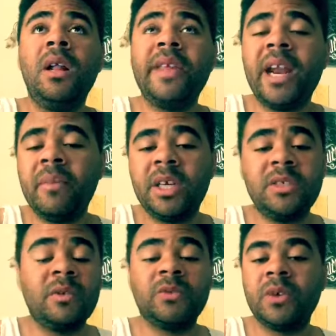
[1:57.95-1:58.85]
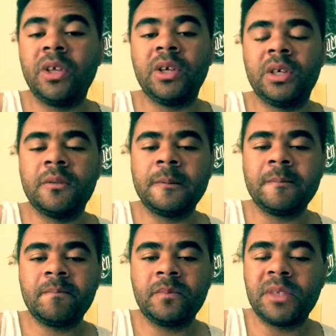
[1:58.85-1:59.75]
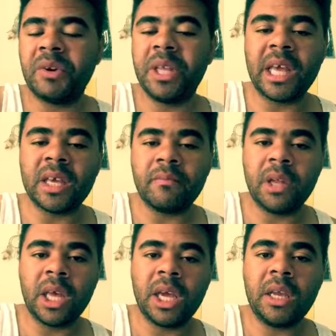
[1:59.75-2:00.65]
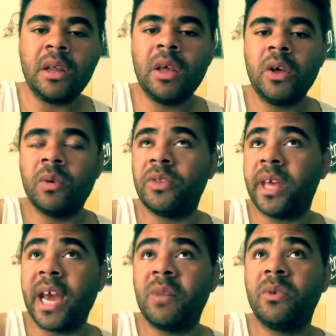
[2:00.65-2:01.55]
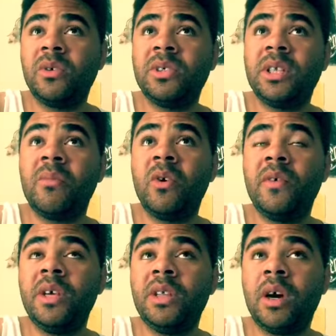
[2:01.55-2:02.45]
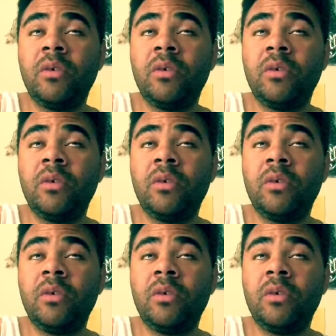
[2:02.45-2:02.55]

The animation was really good. I really can't complain with the animals in the movie, the